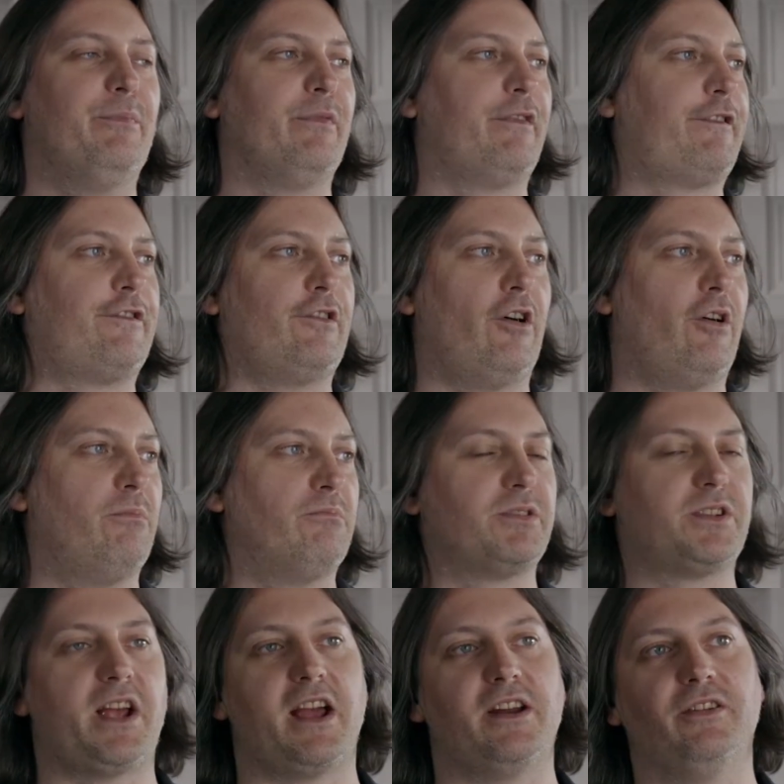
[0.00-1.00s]
from,
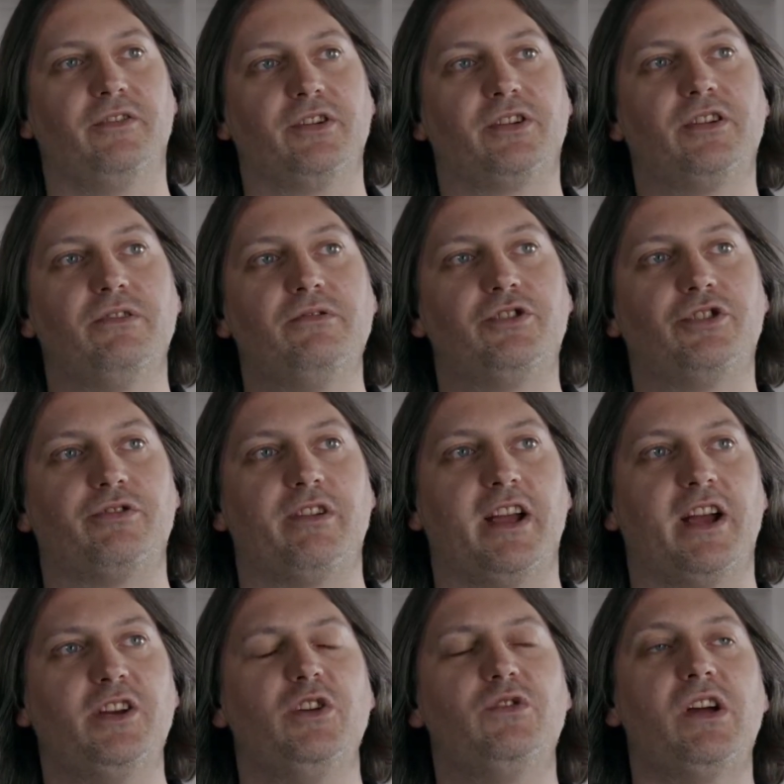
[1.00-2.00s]
say, another country,
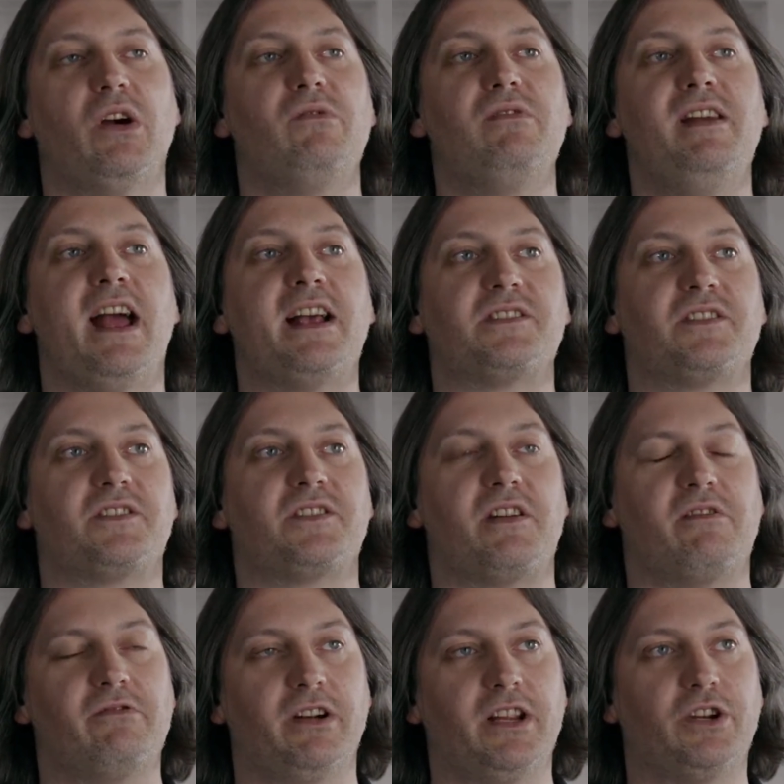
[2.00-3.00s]
and you don't
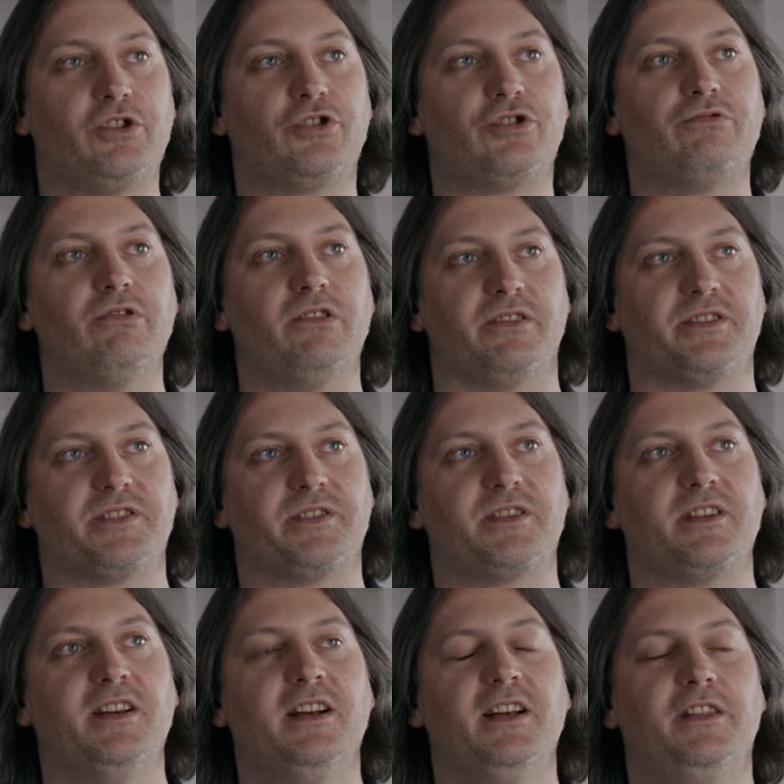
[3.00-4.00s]
necessarily
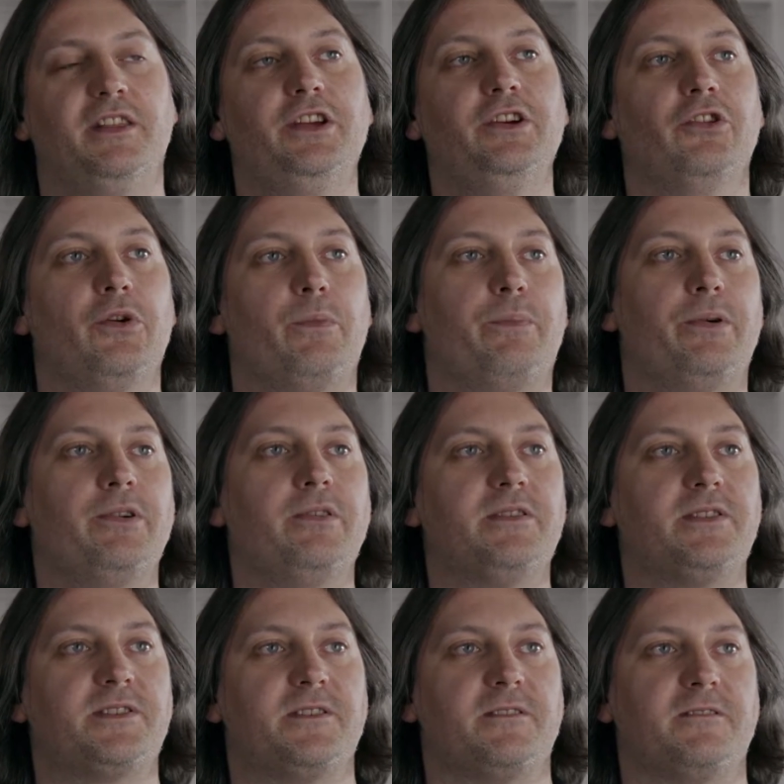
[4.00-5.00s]
trust the other
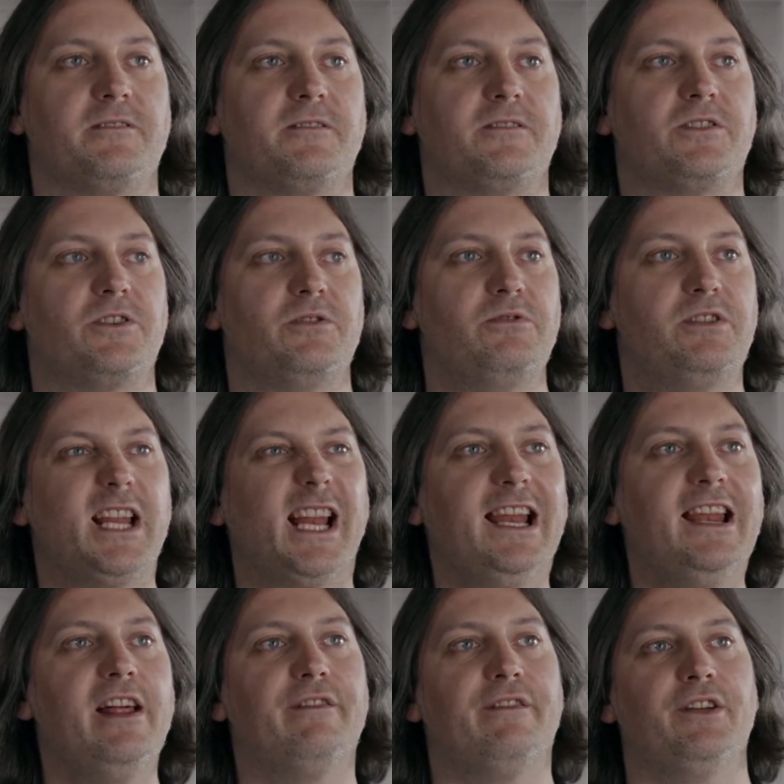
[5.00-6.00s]
person to
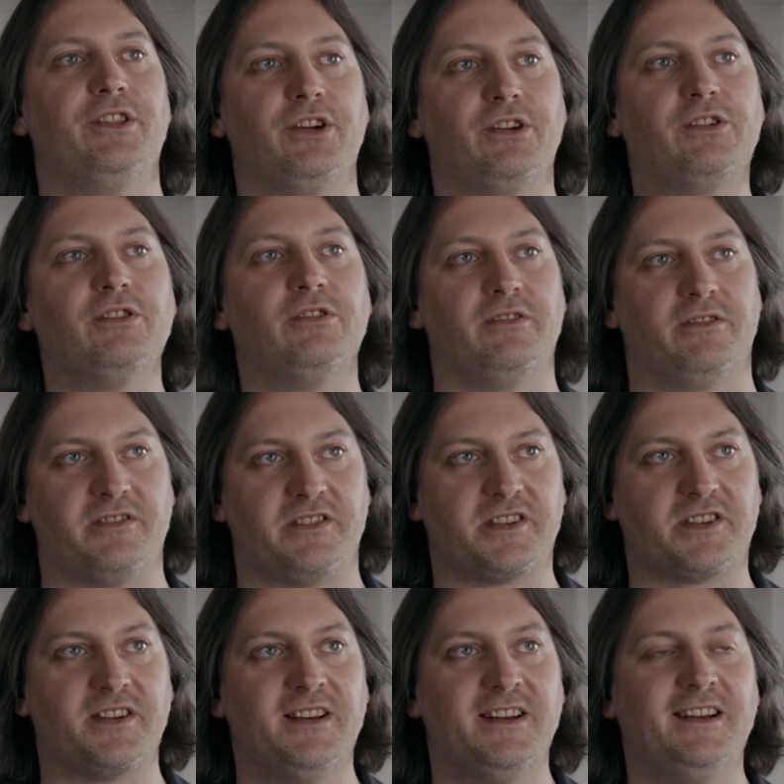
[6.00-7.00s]
deliver the
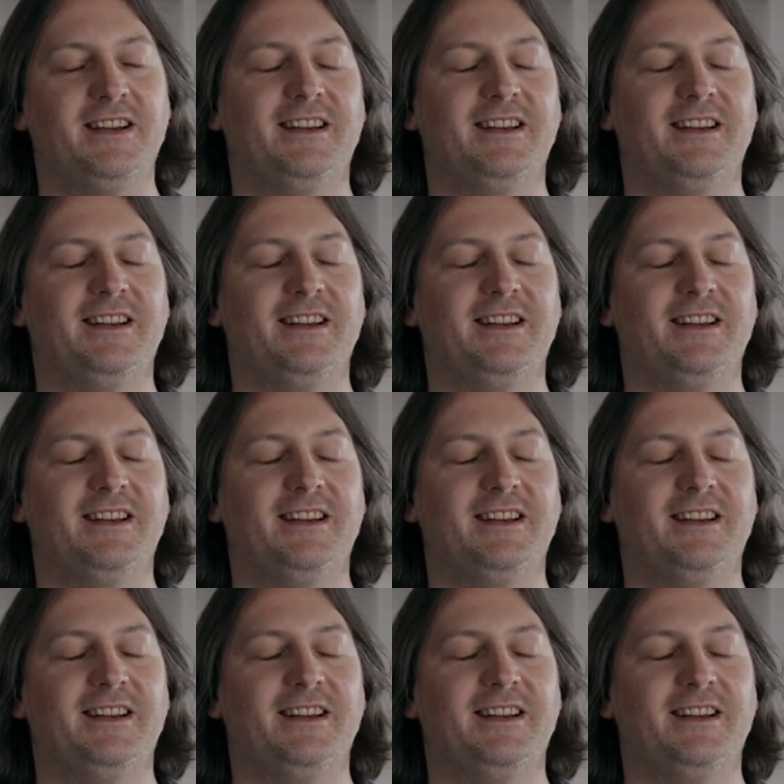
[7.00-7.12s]
goods,